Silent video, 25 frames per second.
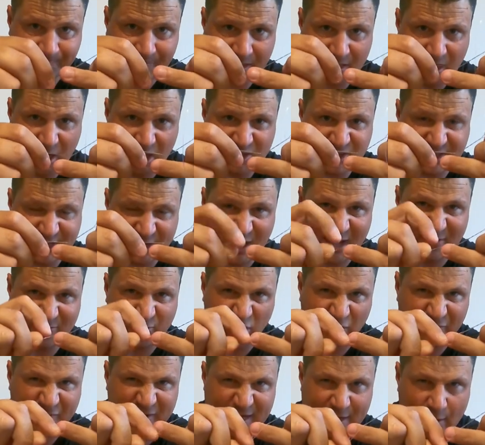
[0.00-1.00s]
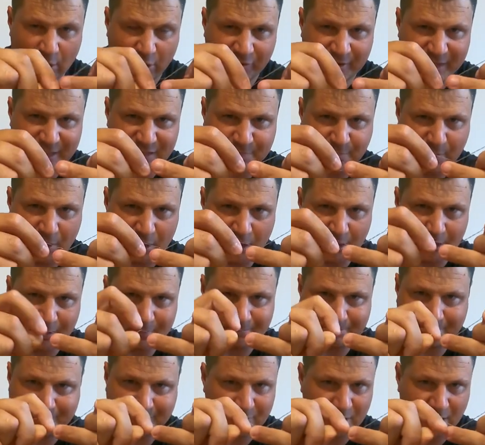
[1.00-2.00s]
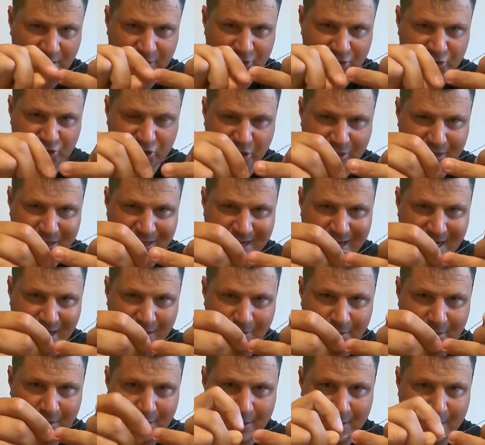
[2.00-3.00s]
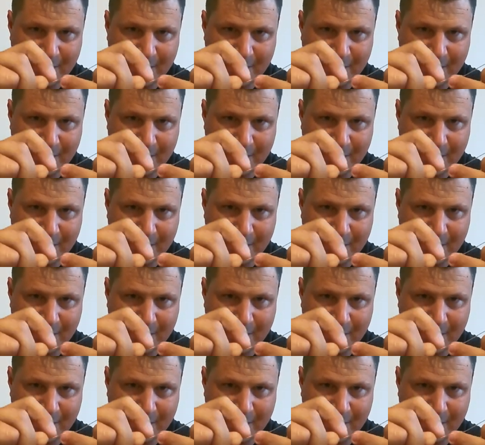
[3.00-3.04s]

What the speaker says: Like I said, I have got a video on this, but I'll just show you now.